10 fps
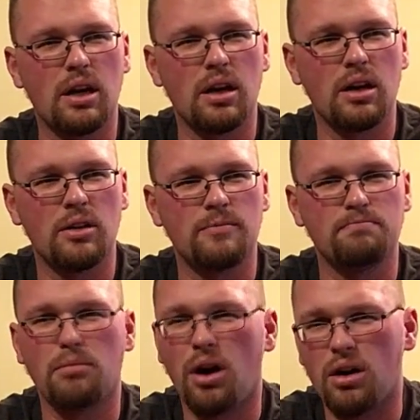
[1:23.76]

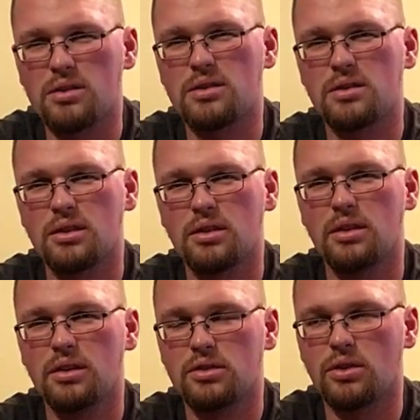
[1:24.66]
moss.
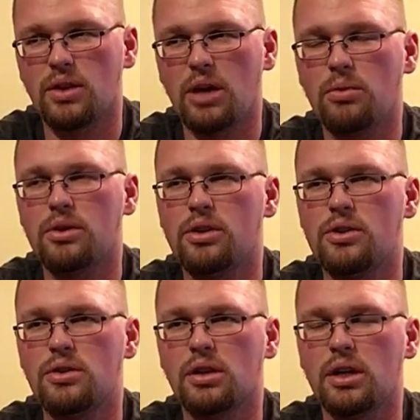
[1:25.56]
So they would
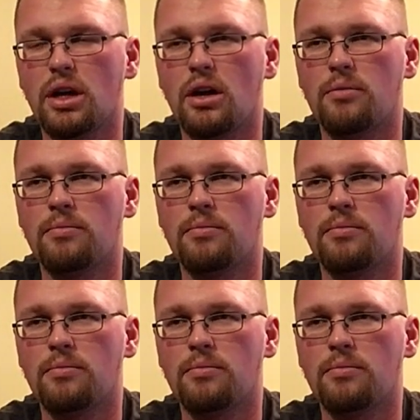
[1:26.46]
usually